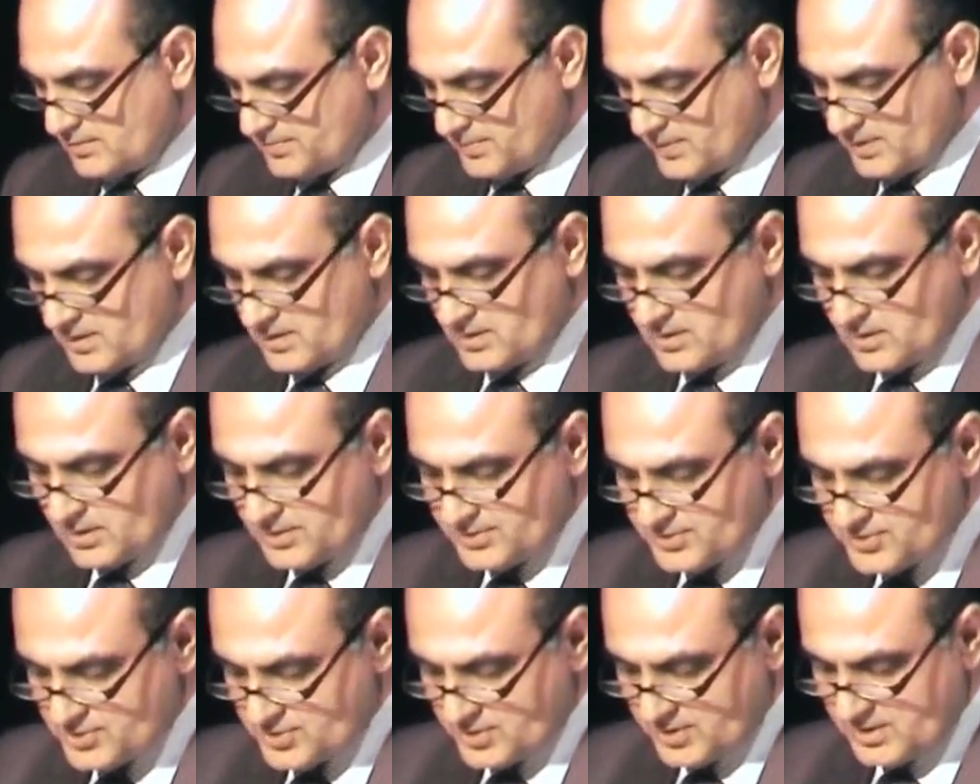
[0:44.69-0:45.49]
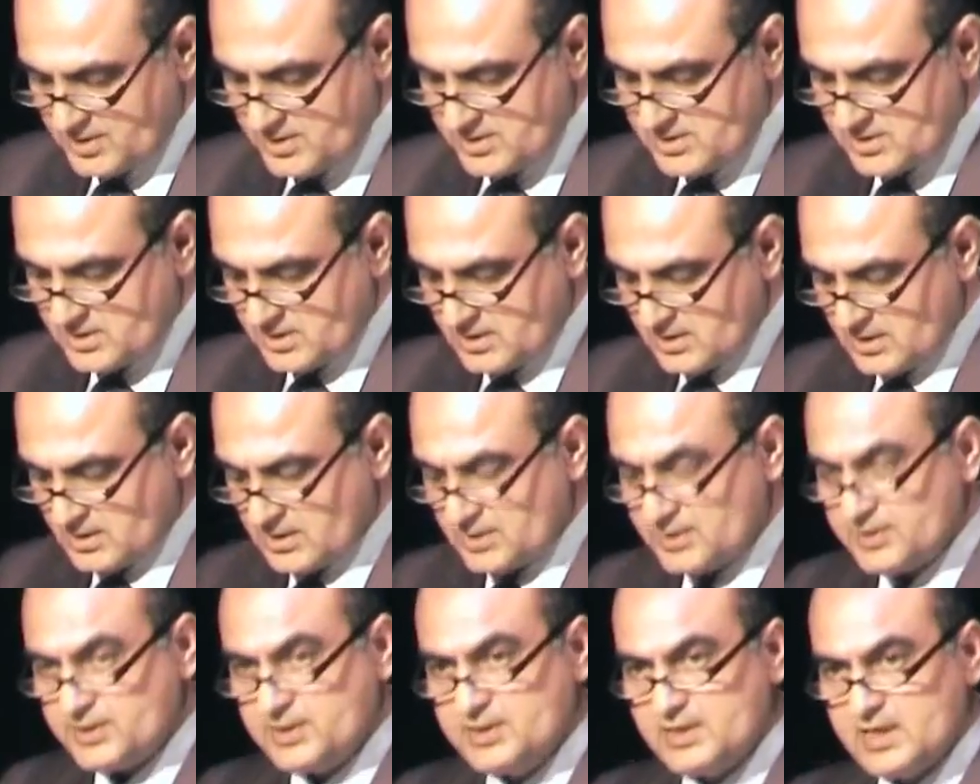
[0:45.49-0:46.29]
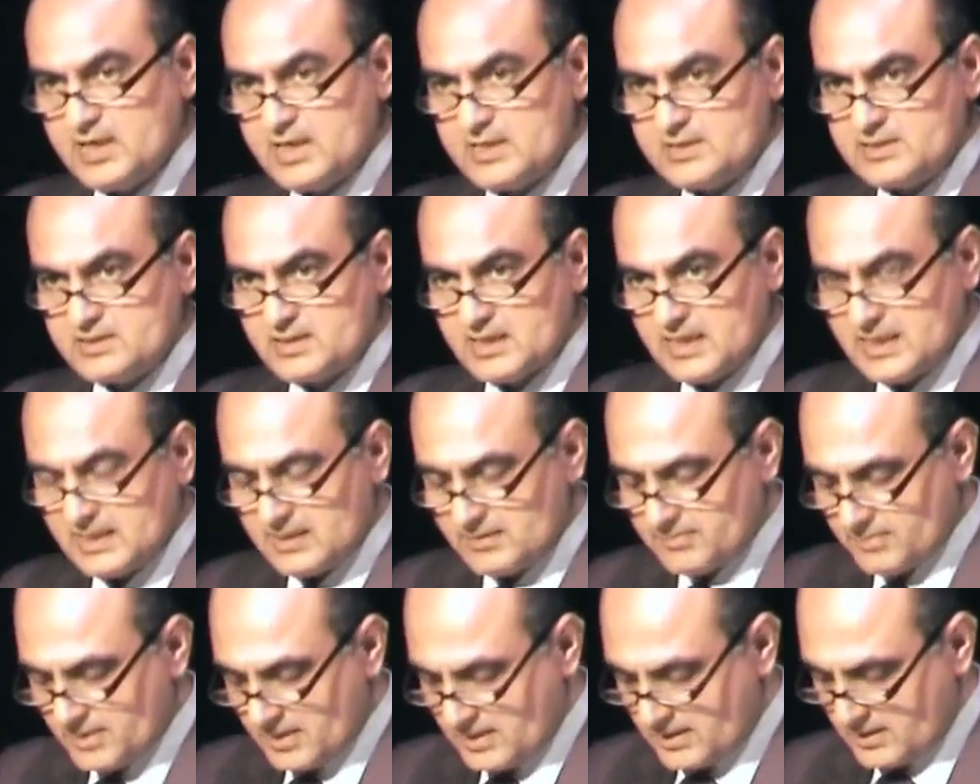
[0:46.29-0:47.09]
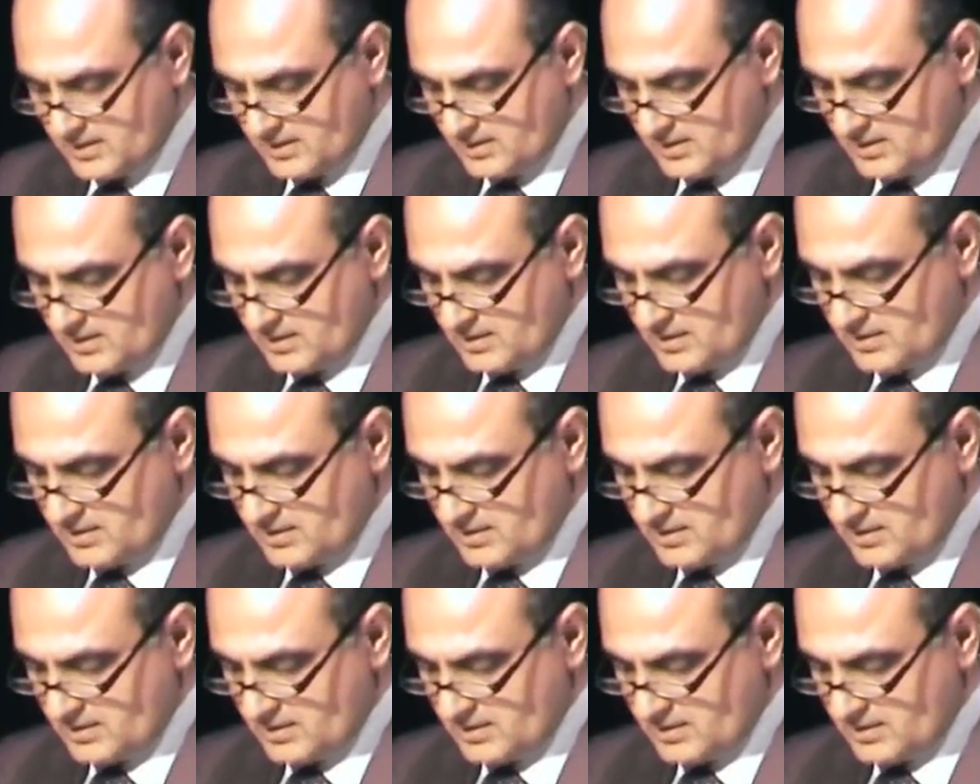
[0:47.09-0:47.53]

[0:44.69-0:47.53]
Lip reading: urban countries regard Taliban